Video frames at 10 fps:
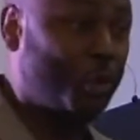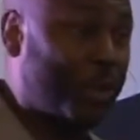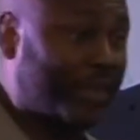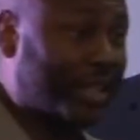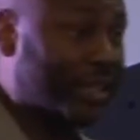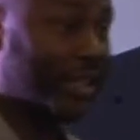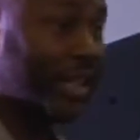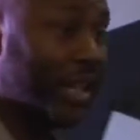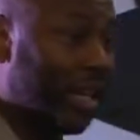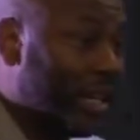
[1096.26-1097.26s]
with it,
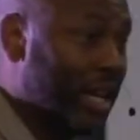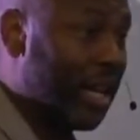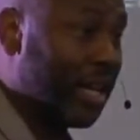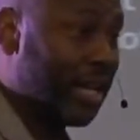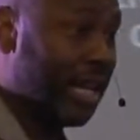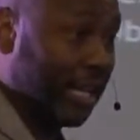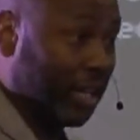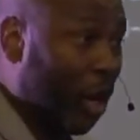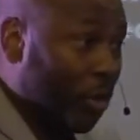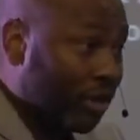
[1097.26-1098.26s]
it can
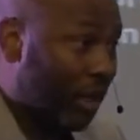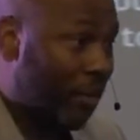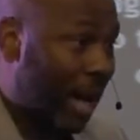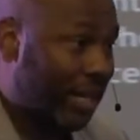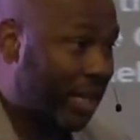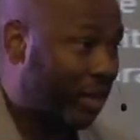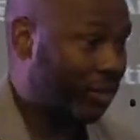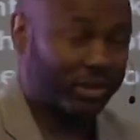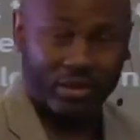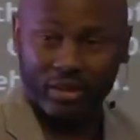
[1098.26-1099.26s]
go to somebody else
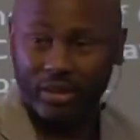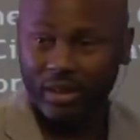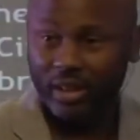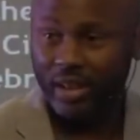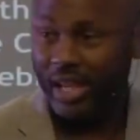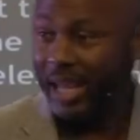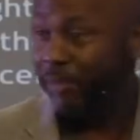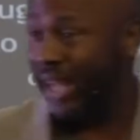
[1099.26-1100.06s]
and